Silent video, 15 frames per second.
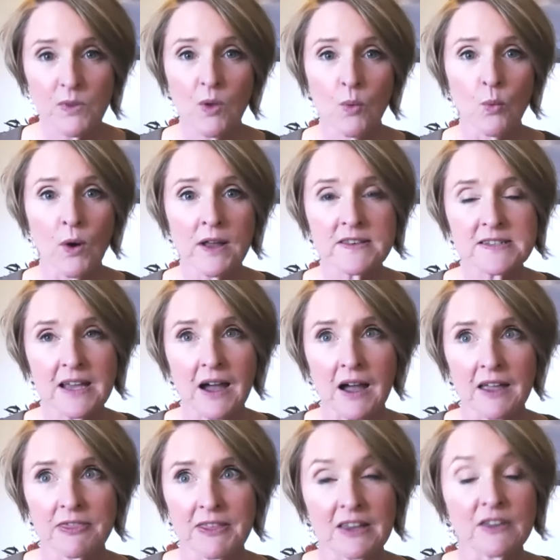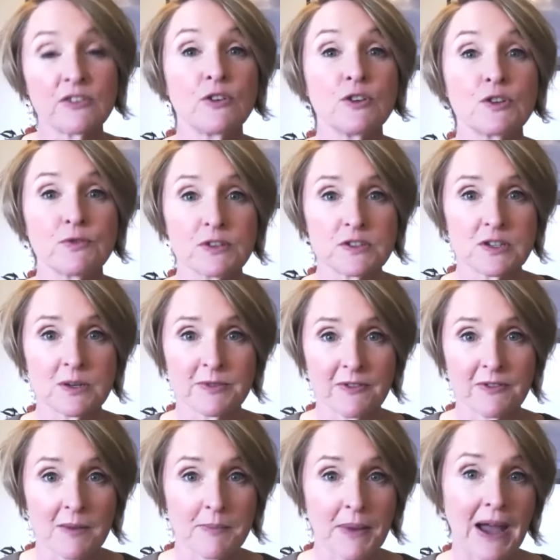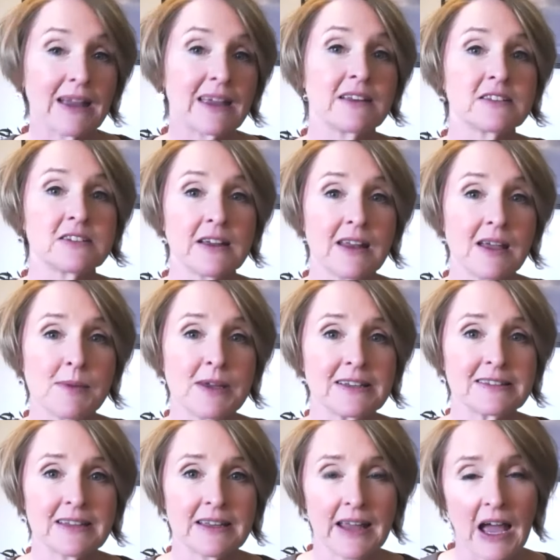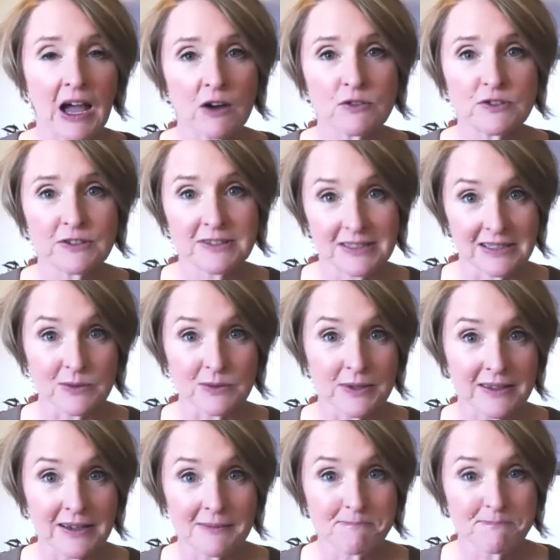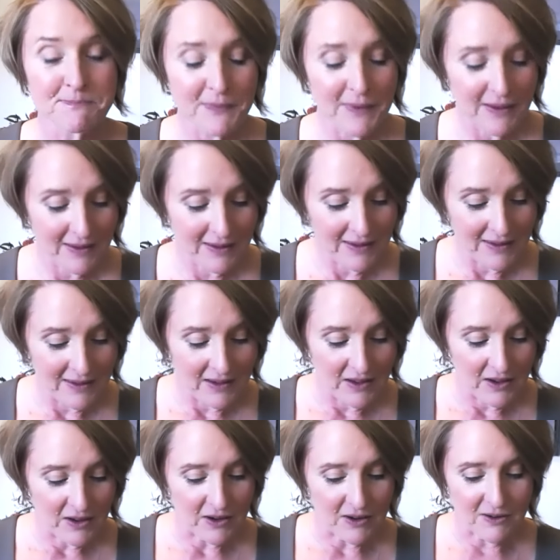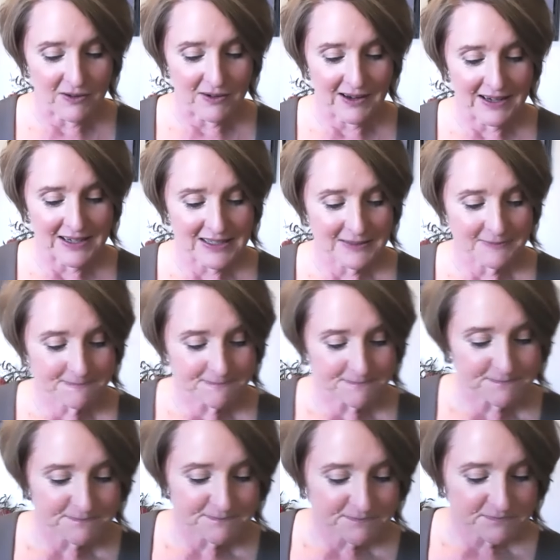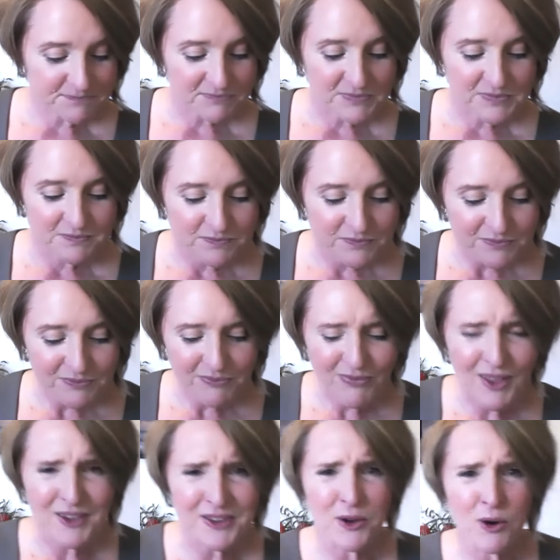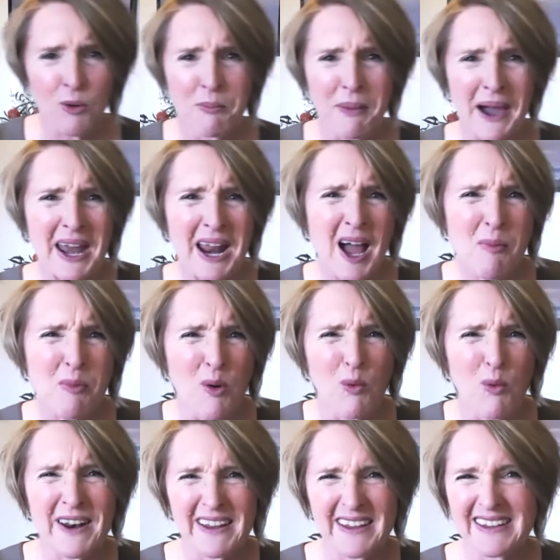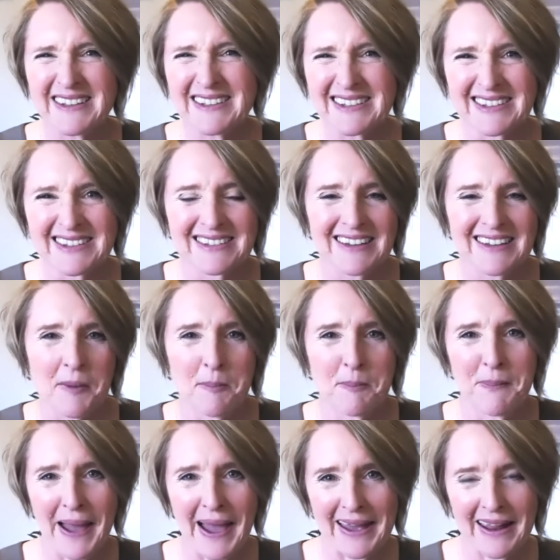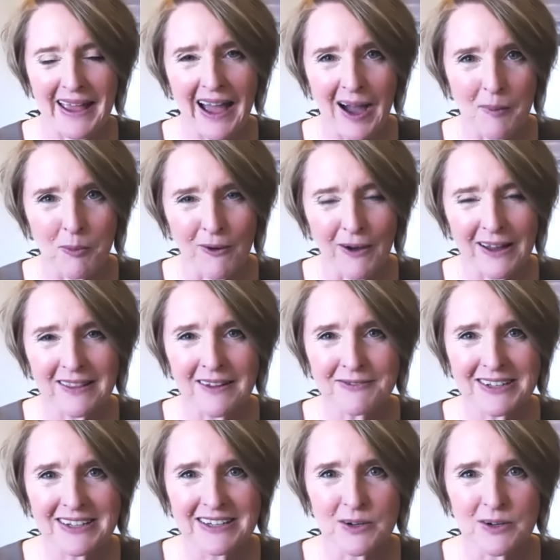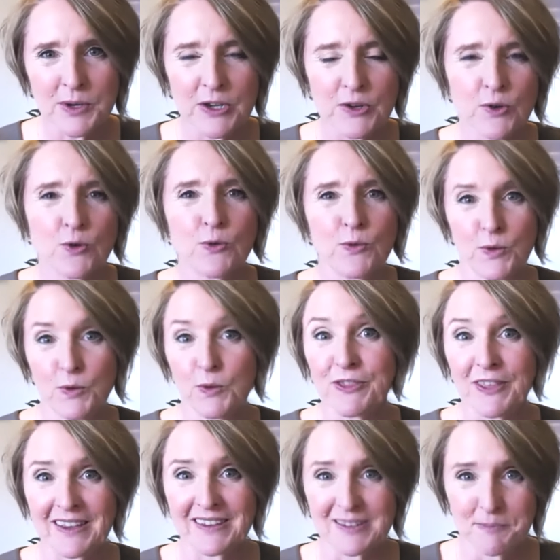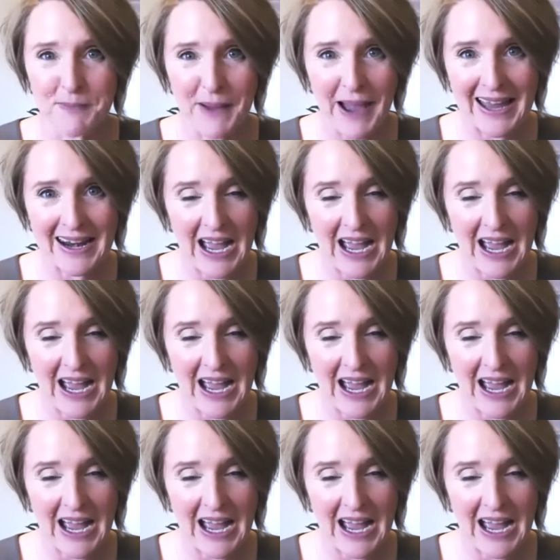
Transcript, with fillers: what I think is useful in terms of unpacking dynamics and how to deal with them. All right. So bad apple, what is a bad apple? I'd love to hear what you, you think is a bad